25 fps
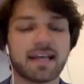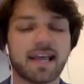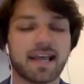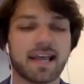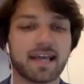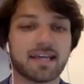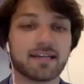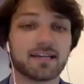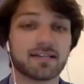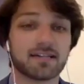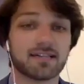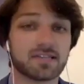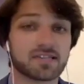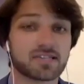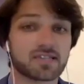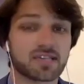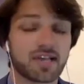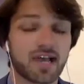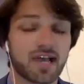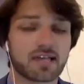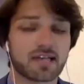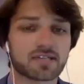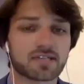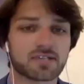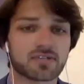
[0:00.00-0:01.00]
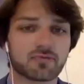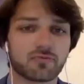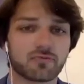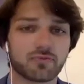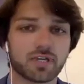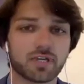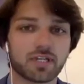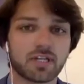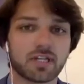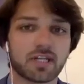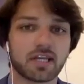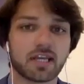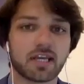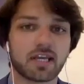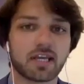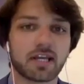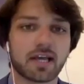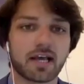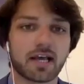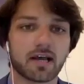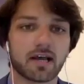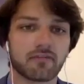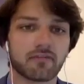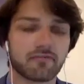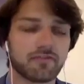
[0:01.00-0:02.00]
and discuss really
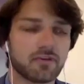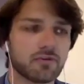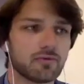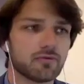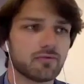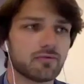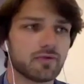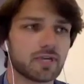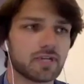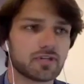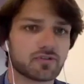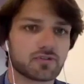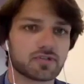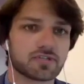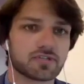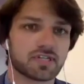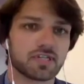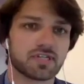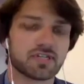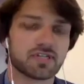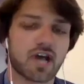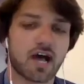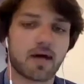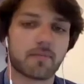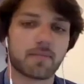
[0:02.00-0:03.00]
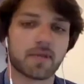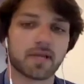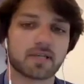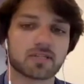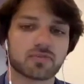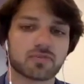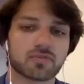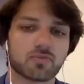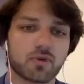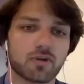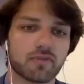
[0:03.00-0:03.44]
a few interesting topics.